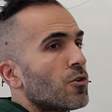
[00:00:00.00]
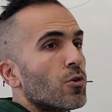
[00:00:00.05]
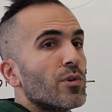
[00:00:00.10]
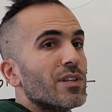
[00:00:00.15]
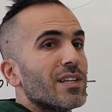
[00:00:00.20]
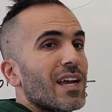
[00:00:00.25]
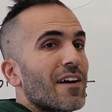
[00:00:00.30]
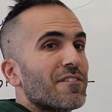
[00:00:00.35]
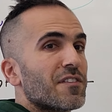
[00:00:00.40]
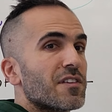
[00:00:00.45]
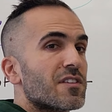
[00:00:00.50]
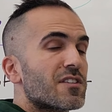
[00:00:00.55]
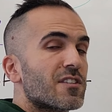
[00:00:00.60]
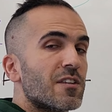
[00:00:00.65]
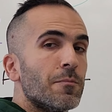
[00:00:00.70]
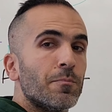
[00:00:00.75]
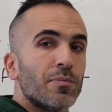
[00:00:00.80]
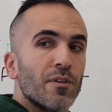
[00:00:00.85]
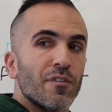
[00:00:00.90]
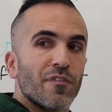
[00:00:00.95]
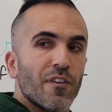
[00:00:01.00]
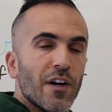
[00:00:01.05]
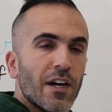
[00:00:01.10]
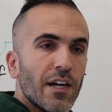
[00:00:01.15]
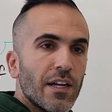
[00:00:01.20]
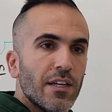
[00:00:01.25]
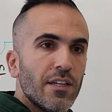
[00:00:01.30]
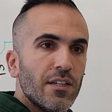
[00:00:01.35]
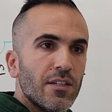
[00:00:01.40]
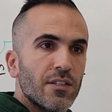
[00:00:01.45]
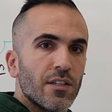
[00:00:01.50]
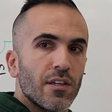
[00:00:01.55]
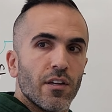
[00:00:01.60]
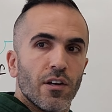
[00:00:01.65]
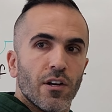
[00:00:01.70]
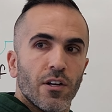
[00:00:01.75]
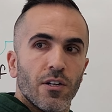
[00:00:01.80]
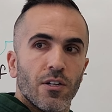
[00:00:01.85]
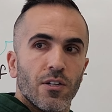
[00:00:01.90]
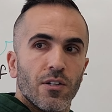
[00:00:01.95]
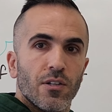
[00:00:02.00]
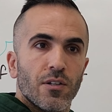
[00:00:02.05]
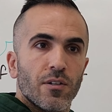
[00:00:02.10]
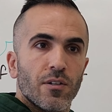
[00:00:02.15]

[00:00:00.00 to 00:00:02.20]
don't really have to simplify here